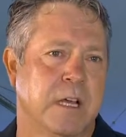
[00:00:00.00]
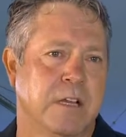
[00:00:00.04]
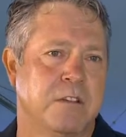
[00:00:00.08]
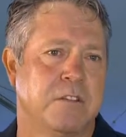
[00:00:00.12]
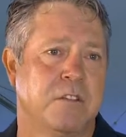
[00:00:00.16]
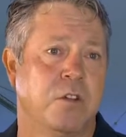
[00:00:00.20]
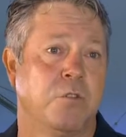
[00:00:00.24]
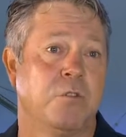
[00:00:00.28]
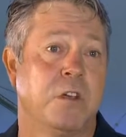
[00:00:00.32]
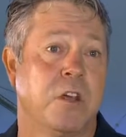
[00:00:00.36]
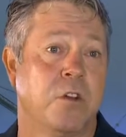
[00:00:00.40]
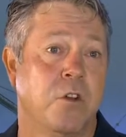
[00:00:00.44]

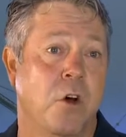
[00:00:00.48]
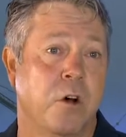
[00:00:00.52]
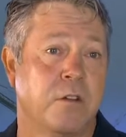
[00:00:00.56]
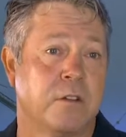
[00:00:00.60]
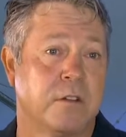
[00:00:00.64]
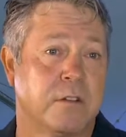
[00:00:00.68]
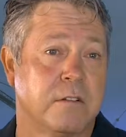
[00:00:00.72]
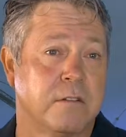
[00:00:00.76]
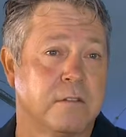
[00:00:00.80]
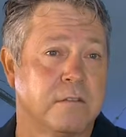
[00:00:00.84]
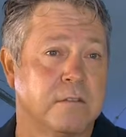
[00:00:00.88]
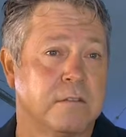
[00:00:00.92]
until you're
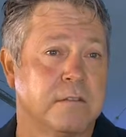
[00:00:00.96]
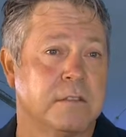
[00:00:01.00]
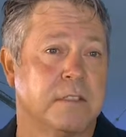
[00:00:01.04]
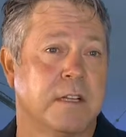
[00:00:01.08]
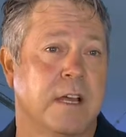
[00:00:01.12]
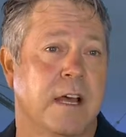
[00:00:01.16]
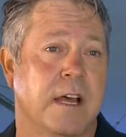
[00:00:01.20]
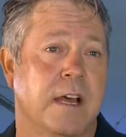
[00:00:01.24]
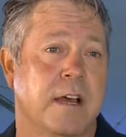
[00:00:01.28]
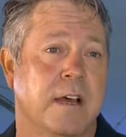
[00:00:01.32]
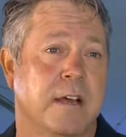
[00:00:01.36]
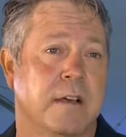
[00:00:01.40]
not.
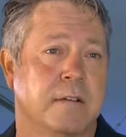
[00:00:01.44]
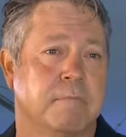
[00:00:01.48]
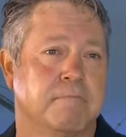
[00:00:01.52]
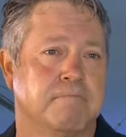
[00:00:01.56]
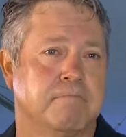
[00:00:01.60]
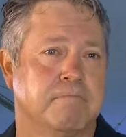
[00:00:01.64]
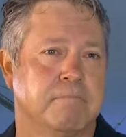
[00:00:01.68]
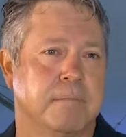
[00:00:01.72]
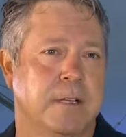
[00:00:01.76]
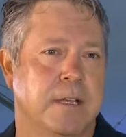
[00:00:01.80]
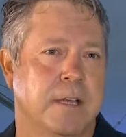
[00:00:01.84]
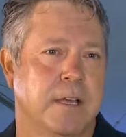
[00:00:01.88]

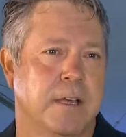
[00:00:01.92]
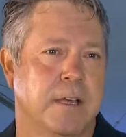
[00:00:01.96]
Um,